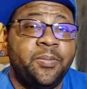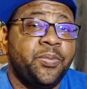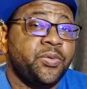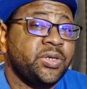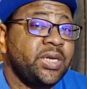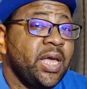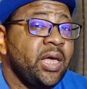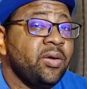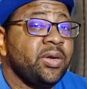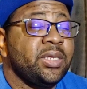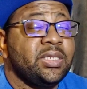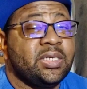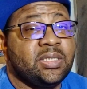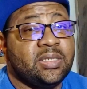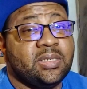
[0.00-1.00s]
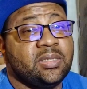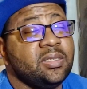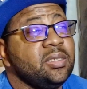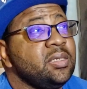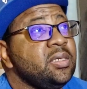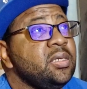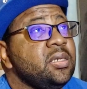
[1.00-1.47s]
up or down, it just
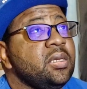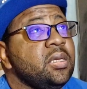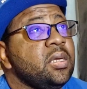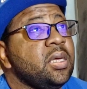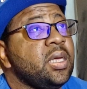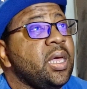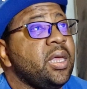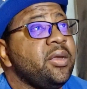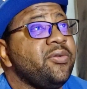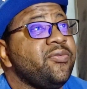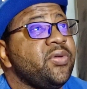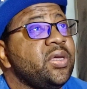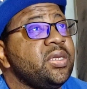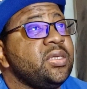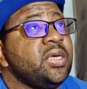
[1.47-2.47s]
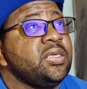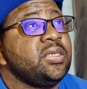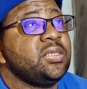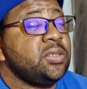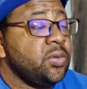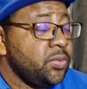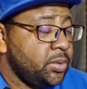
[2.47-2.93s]
kind of does
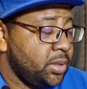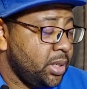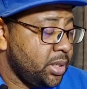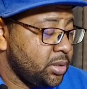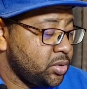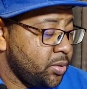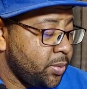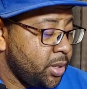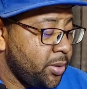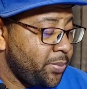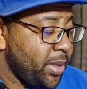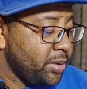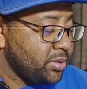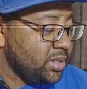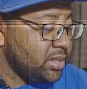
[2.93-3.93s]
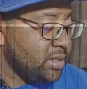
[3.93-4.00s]
its own thing. So I'm gonna bounce